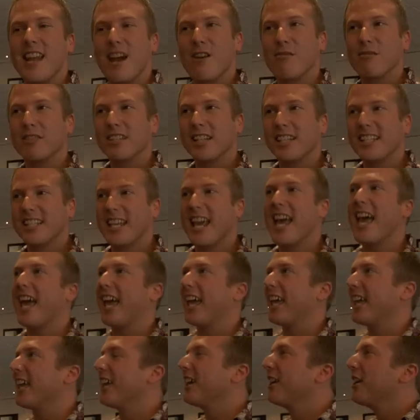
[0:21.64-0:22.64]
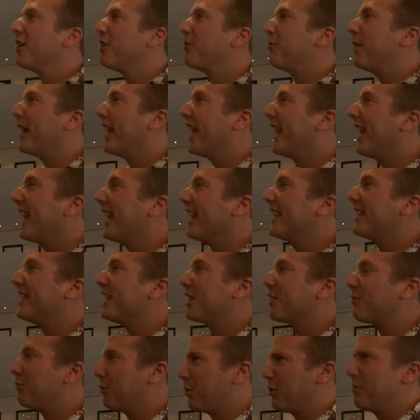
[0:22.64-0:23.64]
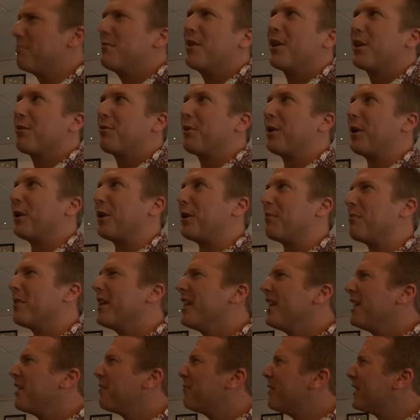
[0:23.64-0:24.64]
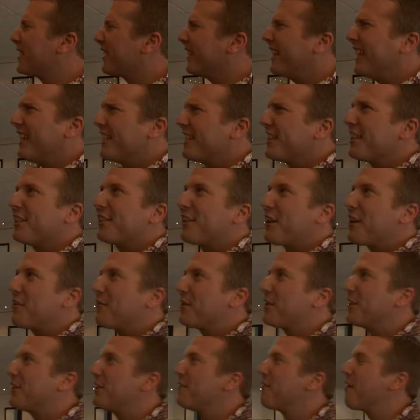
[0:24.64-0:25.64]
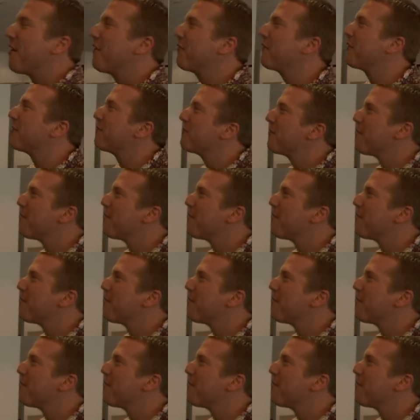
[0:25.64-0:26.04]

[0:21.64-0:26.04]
Now, today, we're here to groom the groom, which I think is a service you offer.